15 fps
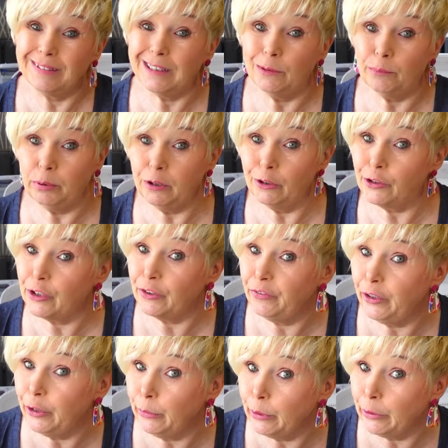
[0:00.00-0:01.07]
well, plus a
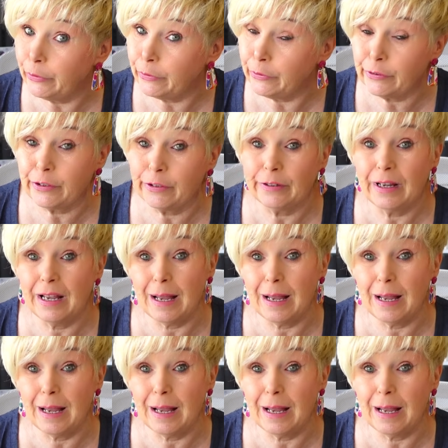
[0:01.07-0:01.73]
few others,